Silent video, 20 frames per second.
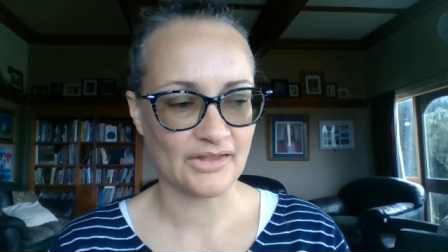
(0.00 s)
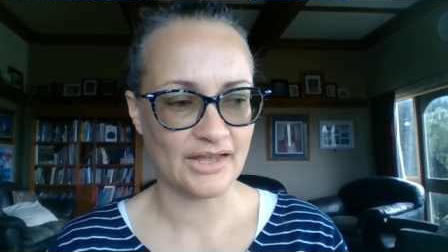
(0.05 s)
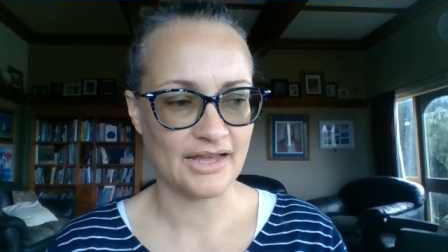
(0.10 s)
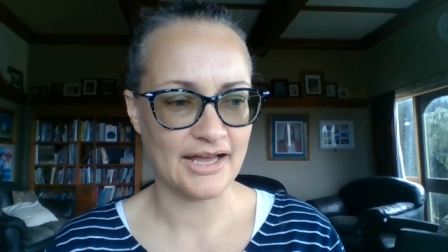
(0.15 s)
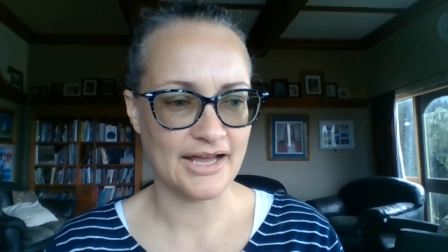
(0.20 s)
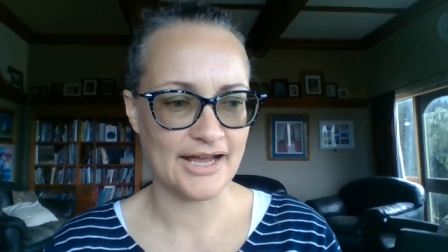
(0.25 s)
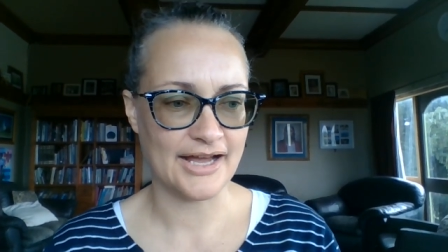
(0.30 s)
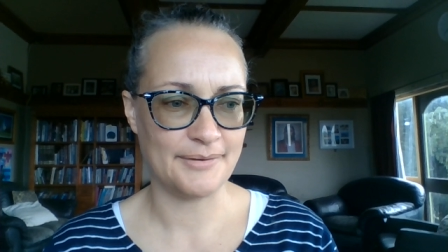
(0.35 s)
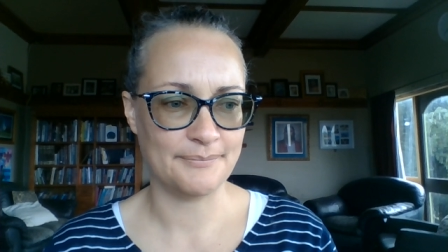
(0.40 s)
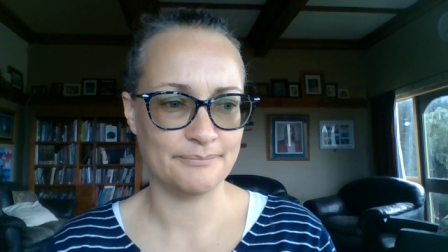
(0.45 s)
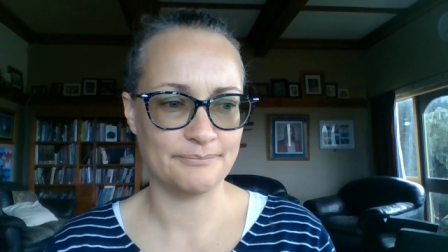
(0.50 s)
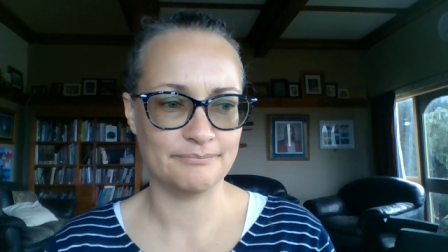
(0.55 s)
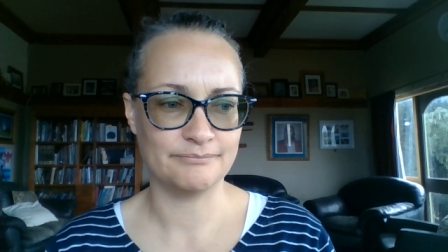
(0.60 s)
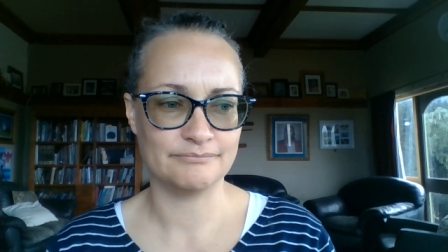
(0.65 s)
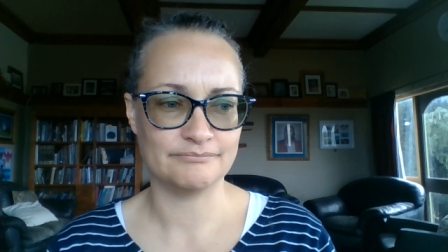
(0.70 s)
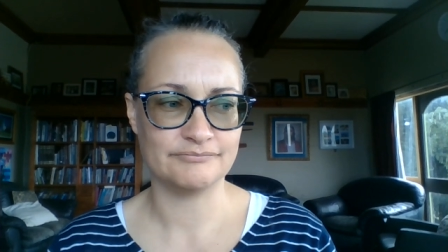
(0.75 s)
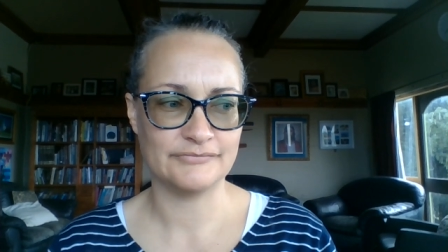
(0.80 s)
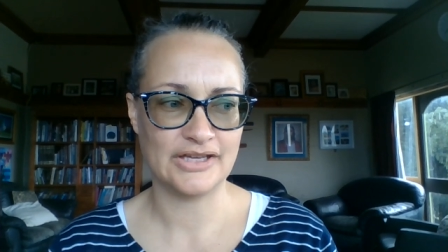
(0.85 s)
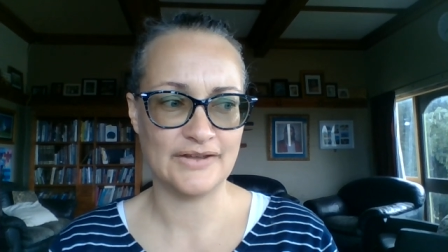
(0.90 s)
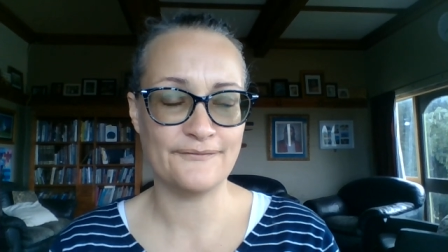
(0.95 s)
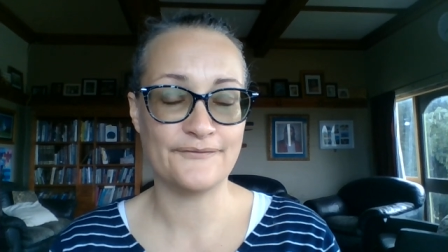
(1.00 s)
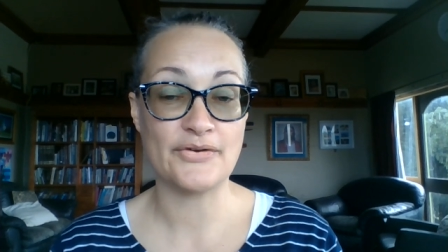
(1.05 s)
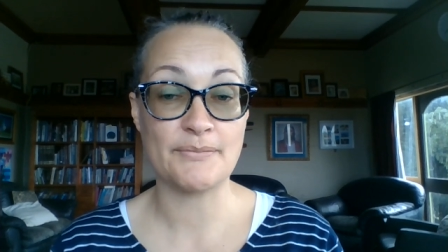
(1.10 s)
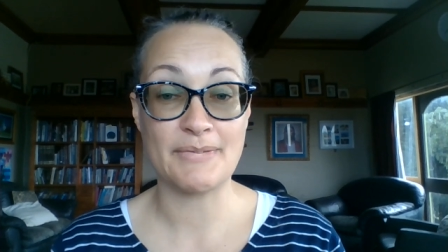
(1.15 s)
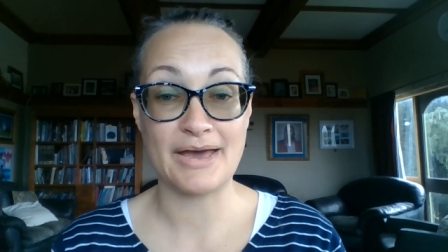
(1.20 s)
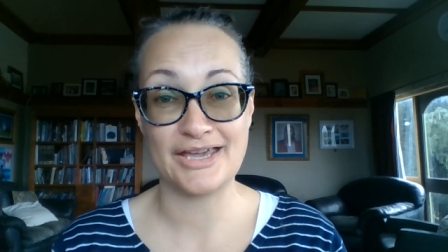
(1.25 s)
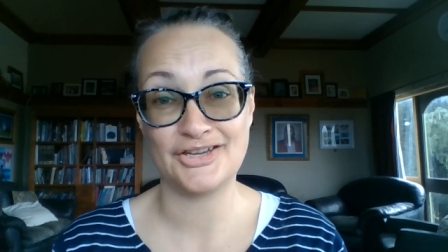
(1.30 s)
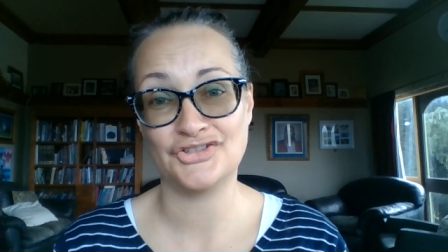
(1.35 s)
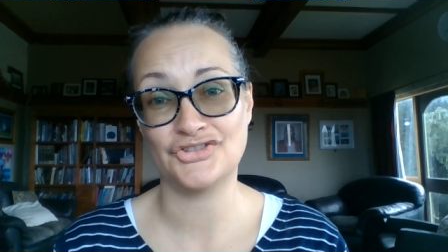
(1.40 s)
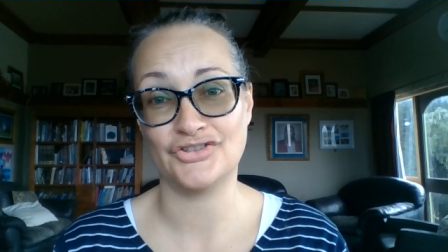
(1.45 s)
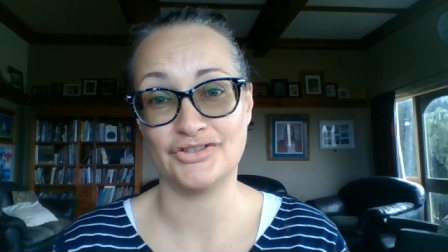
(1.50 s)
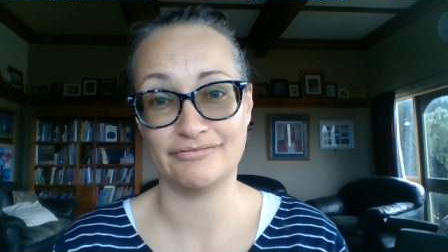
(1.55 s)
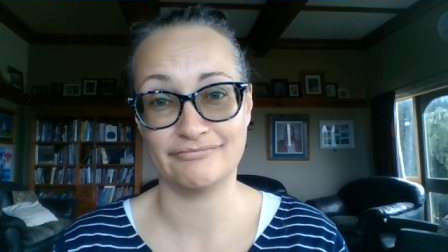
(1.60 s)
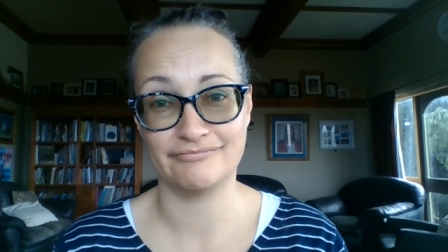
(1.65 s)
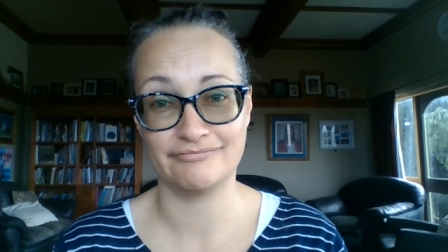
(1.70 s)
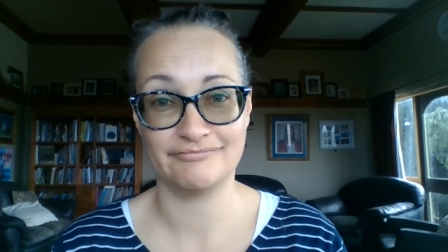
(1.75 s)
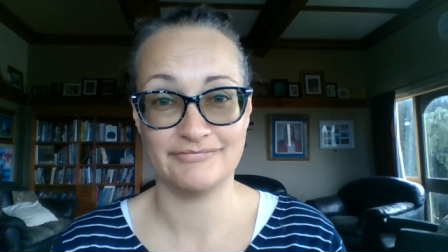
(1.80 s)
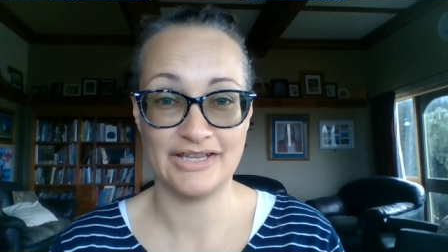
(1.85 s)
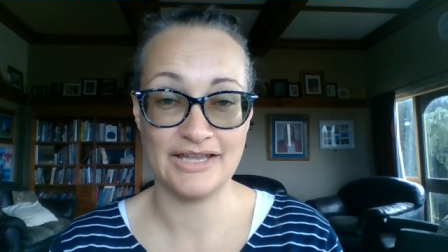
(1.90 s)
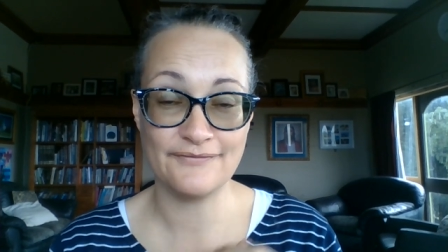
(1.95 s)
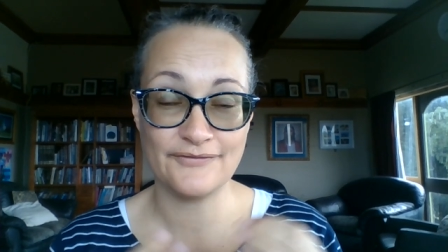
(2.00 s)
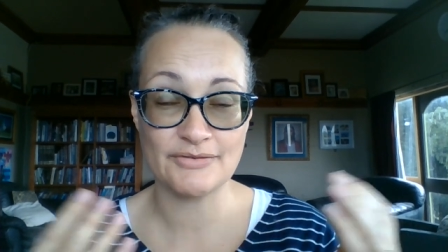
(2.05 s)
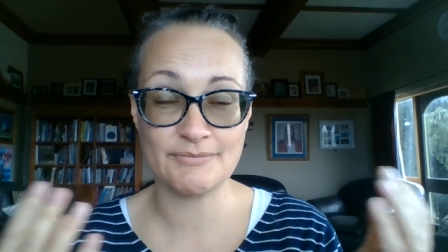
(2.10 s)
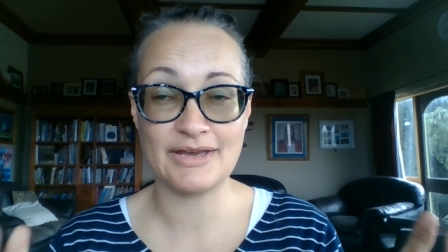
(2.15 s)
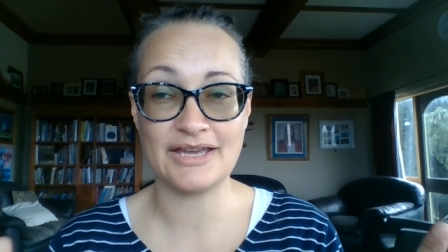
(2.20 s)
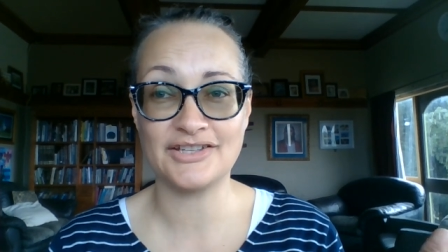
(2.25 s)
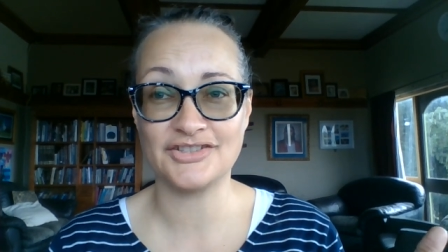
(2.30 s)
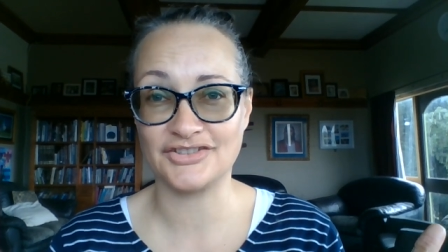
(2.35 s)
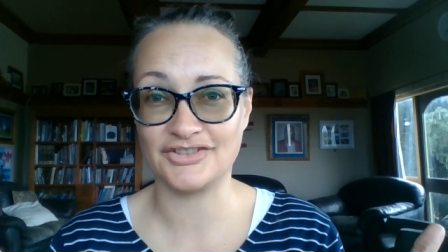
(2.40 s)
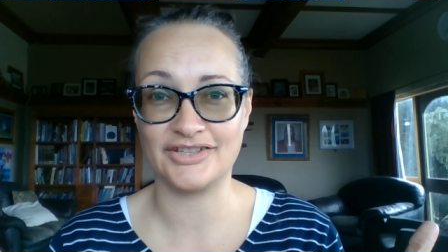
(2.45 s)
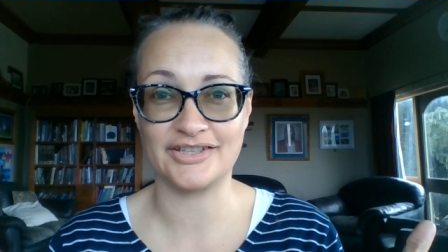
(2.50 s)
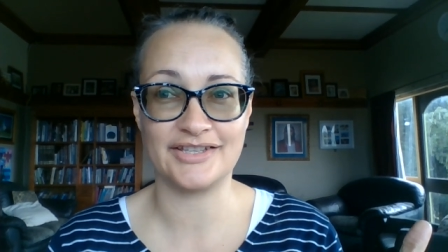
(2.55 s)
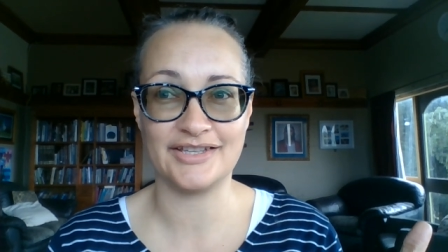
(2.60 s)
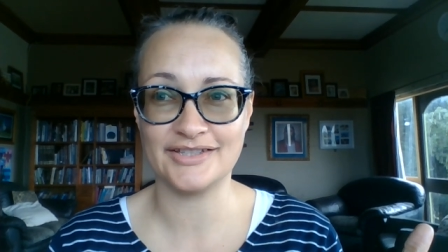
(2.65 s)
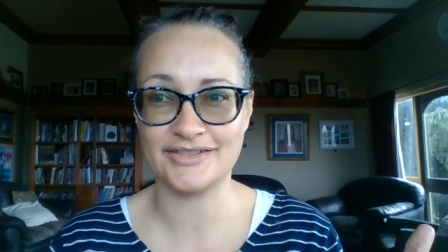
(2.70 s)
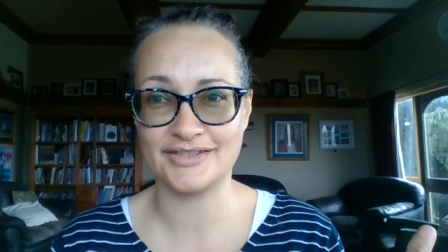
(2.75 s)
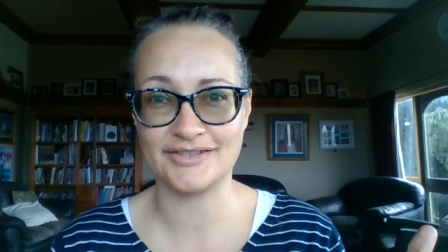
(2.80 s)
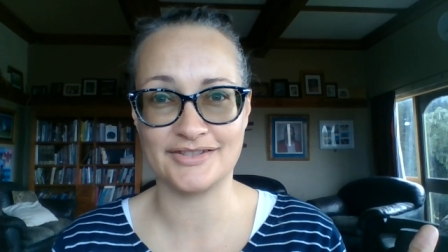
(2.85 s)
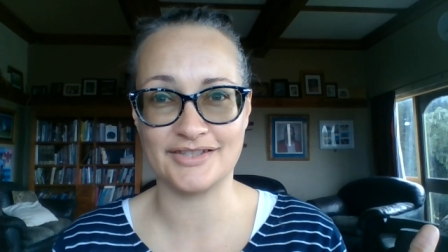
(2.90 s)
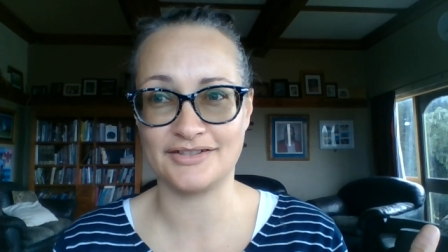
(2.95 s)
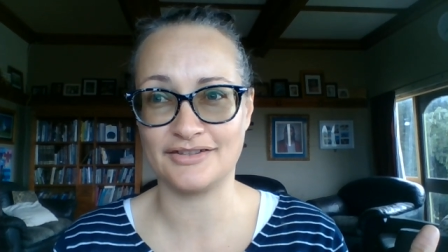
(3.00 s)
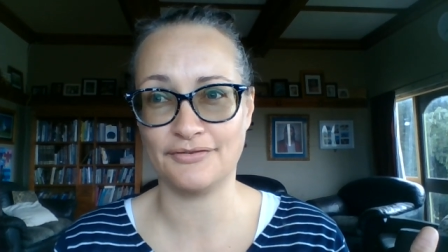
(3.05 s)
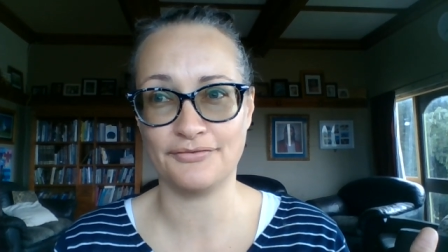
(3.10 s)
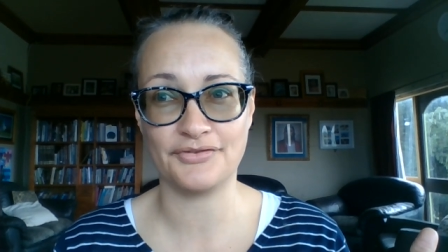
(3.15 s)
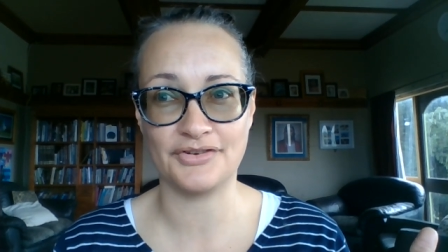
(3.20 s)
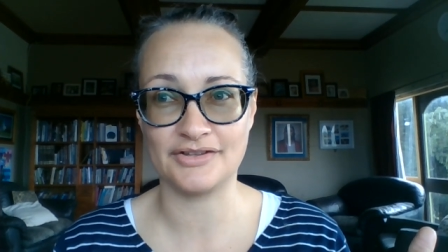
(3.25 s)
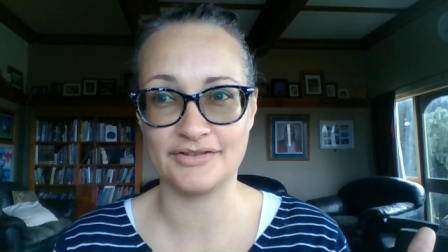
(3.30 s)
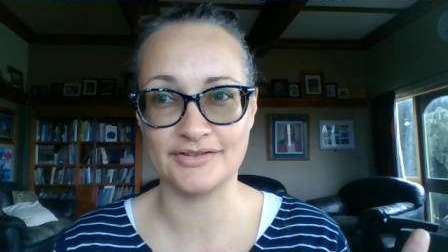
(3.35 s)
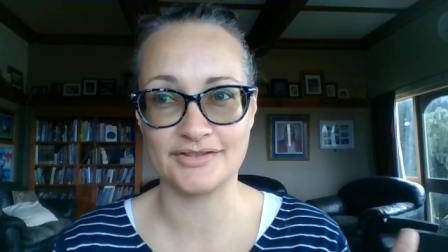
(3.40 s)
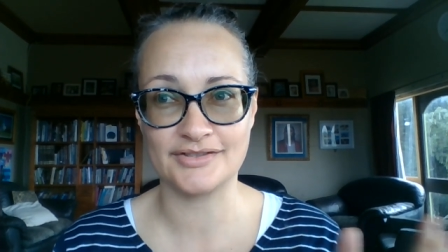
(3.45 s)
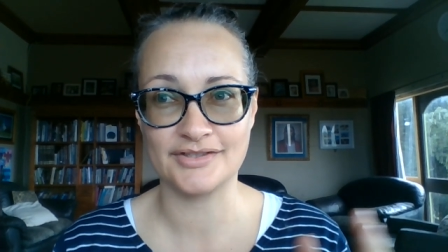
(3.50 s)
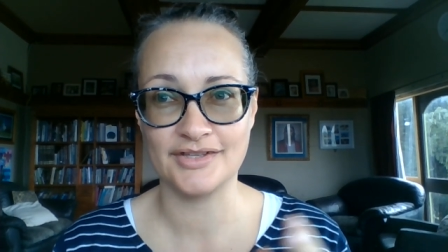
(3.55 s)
um, information. Information, I guess, is the difference.